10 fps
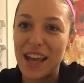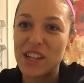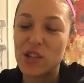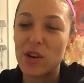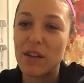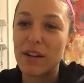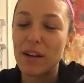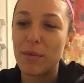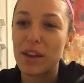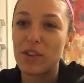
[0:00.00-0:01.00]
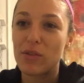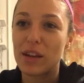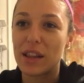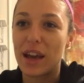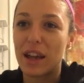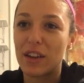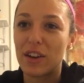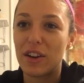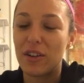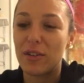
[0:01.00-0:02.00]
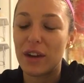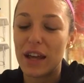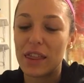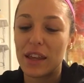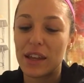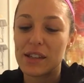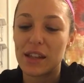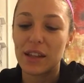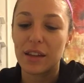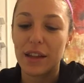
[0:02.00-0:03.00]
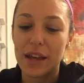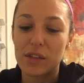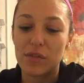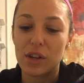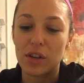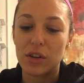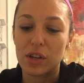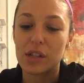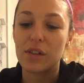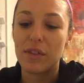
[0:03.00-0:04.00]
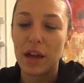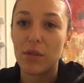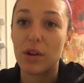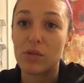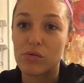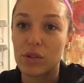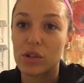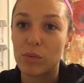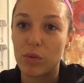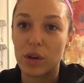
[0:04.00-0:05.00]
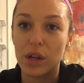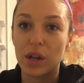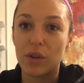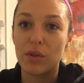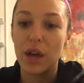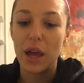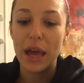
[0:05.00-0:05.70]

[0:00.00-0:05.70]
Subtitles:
And so I recommend doing that, you know. I think I said in the last video, you need to evaluate who's really supporting you.